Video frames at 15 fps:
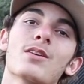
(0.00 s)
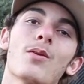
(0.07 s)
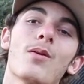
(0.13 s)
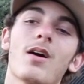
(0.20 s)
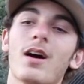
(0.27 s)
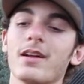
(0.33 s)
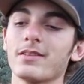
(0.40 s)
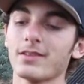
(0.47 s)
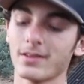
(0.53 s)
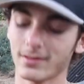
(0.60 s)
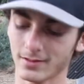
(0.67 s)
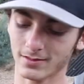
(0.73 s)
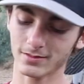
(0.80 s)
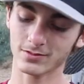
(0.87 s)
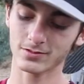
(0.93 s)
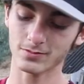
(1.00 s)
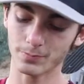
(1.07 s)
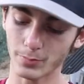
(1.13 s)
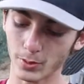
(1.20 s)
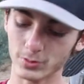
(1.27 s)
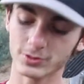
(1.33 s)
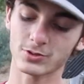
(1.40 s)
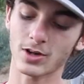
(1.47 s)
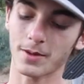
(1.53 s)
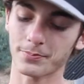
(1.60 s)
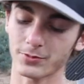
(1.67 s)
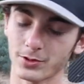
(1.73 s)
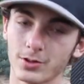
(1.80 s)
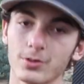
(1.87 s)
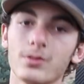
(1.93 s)
go on, the bolts drop
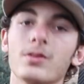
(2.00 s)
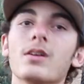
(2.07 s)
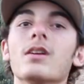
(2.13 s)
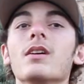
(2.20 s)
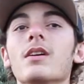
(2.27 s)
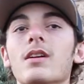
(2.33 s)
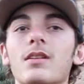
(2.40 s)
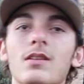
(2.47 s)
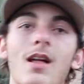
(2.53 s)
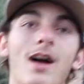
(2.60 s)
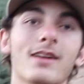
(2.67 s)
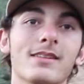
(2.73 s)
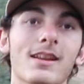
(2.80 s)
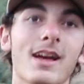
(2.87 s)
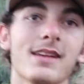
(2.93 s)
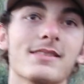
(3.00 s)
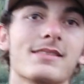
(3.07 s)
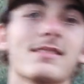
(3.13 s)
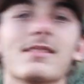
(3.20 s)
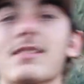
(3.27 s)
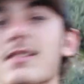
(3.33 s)
through, lock nuts,